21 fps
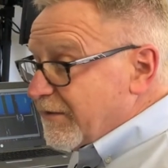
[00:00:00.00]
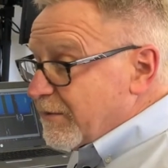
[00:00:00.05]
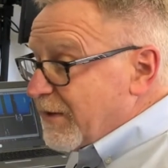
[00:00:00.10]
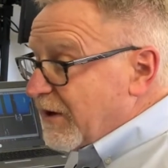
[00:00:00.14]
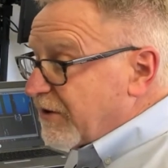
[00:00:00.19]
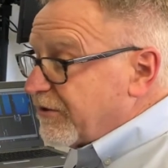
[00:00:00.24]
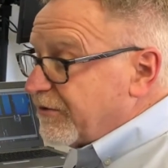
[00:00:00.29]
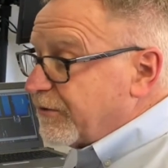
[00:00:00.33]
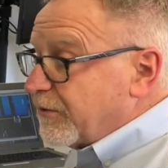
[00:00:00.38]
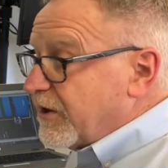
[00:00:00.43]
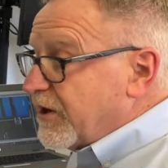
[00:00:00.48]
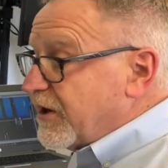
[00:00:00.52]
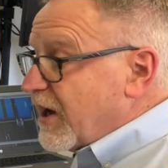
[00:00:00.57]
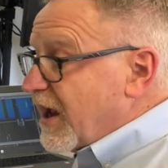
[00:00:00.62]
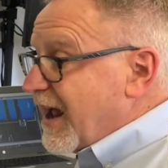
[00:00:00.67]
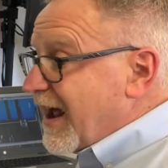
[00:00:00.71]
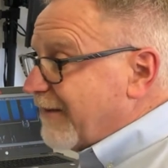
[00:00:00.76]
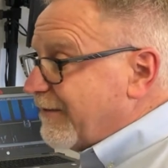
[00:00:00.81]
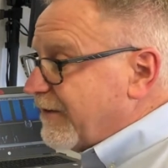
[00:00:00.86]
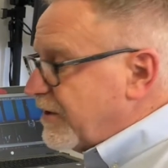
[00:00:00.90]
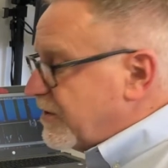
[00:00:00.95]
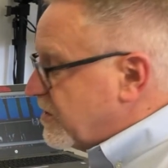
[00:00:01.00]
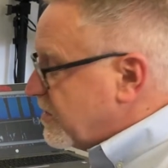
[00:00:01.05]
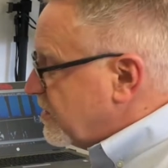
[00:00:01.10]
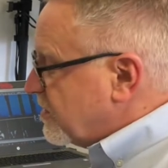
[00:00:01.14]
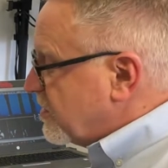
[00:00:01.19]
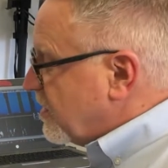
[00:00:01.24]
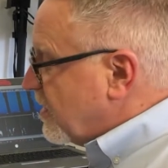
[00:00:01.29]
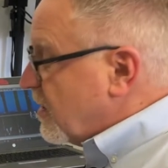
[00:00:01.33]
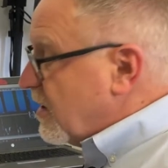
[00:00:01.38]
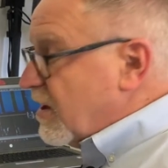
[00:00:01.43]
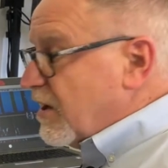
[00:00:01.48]
about 3.5
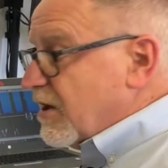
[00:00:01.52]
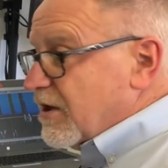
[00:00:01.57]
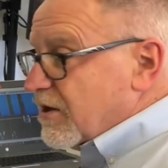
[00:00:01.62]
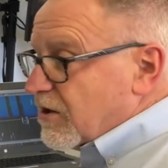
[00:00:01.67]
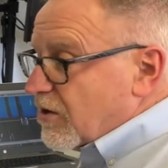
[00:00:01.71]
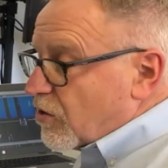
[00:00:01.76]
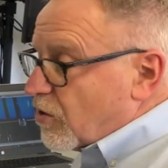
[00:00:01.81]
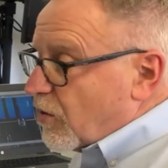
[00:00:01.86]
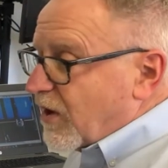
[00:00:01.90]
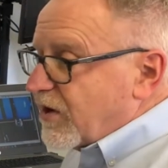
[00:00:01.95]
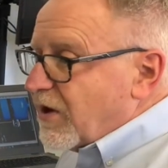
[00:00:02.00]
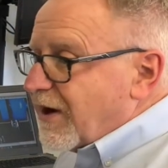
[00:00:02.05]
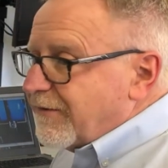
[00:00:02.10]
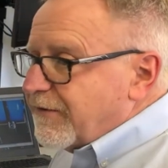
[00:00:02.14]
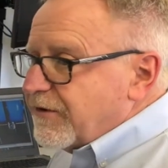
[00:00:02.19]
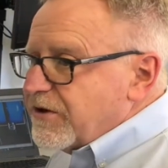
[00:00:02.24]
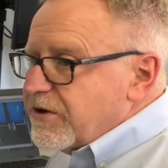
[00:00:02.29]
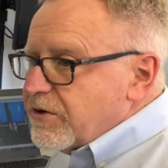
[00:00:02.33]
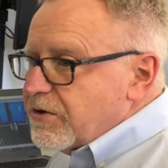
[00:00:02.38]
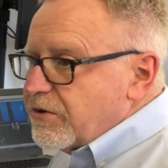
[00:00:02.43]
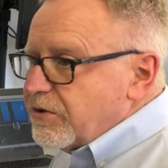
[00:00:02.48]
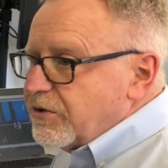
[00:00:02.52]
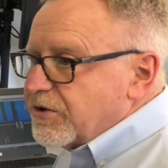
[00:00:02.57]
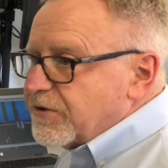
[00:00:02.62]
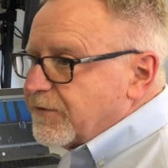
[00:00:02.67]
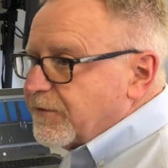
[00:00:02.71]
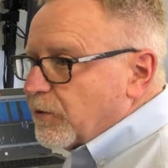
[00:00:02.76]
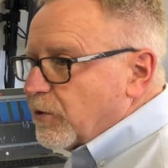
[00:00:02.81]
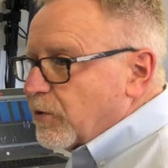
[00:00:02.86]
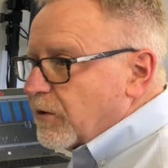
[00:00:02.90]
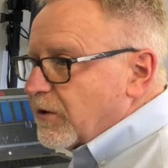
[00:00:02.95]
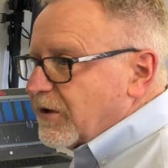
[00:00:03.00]
inches, quite often used
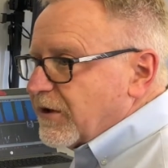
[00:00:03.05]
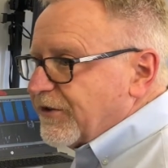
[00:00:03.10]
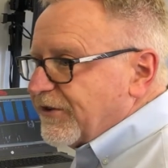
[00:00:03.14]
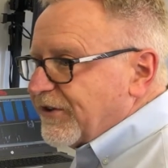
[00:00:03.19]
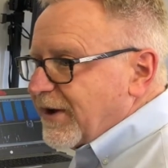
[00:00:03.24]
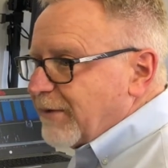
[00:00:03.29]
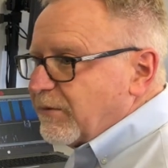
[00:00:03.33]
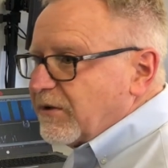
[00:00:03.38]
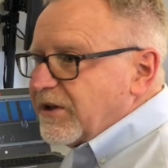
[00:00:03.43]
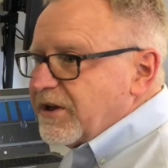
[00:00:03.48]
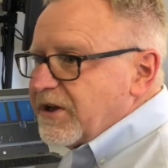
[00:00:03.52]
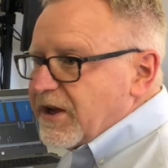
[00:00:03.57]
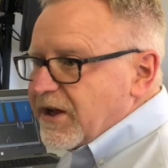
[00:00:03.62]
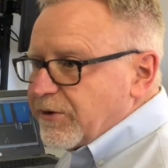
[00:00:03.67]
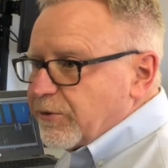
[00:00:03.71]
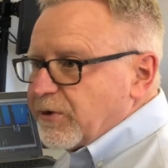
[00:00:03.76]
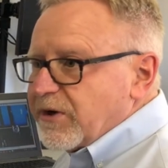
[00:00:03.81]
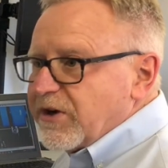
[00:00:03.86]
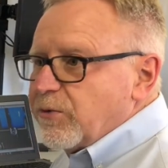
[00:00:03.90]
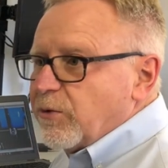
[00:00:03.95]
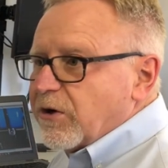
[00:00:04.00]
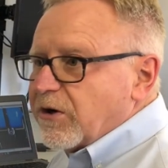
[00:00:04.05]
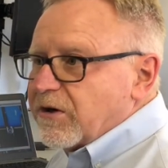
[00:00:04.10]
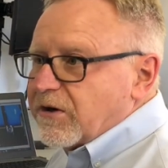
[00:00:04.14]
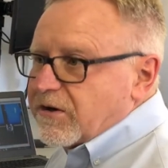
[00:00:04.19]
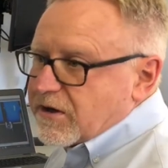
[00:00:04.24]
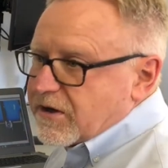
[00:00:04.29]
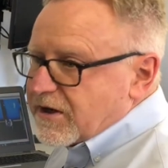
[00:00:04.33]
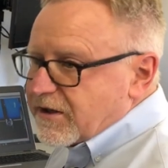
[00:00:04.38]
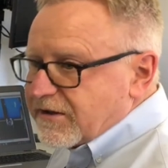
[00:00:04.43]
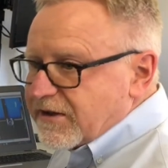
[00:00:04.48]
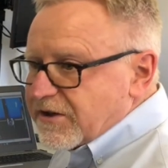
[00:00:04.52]
for assembly and rework
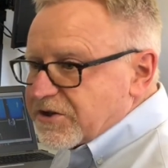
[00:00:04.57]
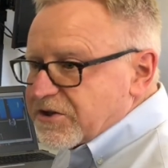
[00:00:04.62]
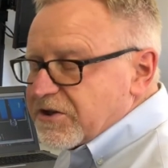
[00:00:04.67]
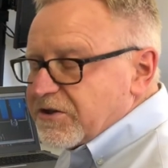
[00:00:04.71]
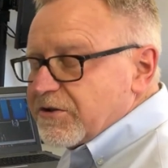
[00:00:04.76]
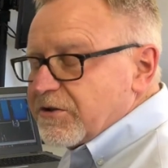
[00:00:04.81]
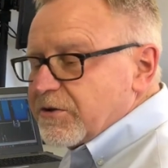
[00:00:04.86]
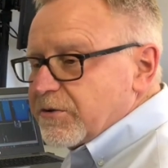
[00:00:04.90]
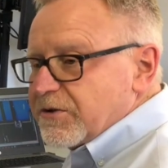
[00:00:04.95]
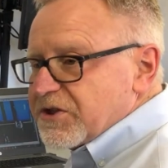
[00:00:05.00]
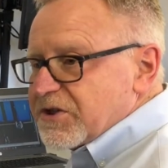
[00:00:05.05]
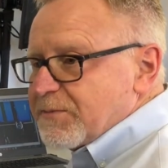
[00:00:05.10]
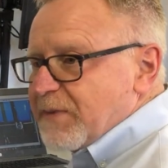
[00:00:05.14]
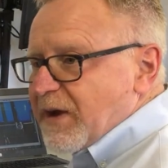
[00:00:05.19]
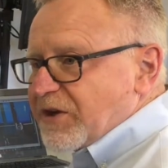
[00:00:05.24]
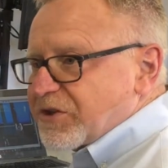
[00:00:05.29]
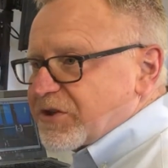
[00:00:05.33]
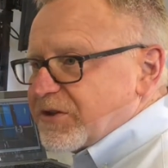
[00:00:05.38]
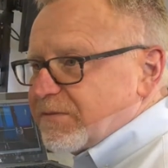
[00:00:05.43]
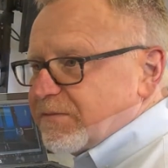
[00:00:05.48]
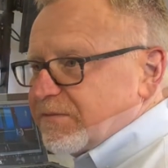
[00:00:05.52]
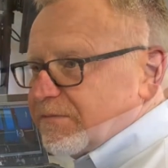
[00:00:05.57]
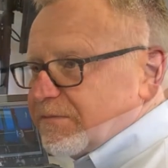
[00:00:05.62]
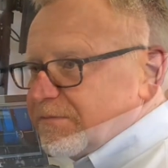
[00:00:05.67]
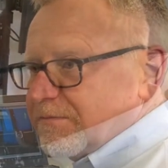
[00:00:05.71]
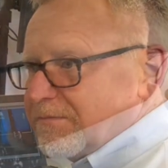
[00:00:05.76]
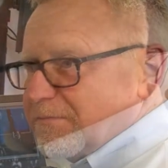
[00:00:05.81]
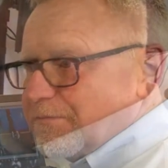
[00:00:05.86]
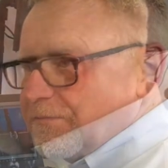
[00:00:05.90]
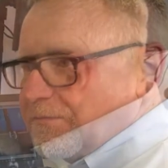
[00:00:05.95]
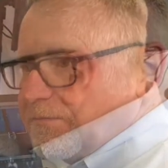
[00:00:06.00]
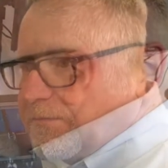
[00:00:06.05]
in addition to inspection.
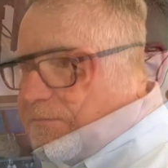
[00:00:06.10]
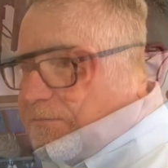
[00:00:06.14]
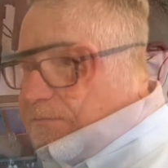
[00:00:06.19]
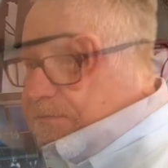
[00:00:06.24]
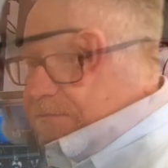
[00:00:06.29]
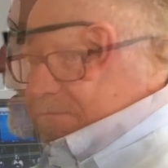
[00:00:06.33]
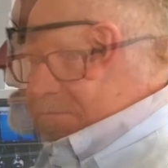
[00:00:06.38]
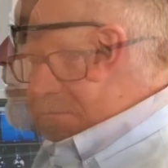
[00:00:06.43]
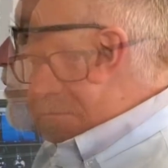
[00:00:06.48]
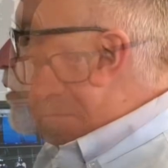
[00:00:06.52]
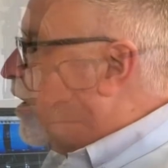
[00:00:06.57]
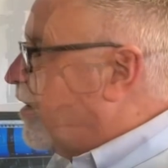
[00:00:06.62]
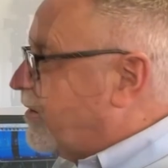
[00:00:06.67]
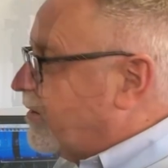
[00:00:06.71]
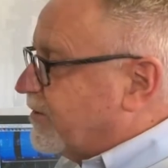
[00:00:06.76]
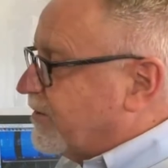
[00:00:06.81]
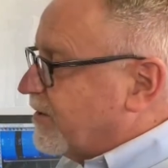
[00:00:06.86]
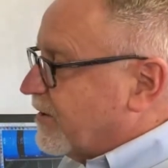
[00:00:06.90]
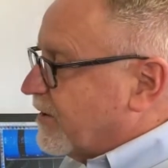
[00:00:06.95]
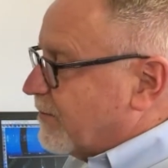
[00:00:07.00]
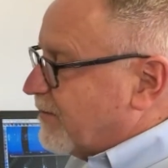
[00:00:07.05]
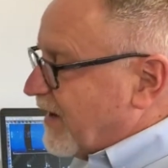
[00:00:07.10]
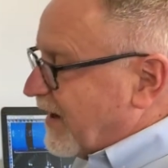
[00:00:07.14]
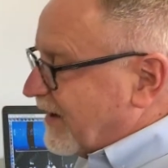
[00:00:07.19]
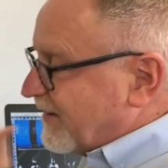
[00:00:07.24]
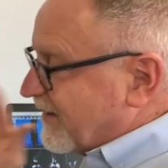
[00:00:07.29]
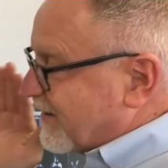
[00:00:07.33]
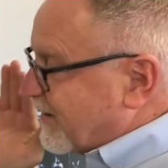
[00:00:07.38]
The big brother to the Mantis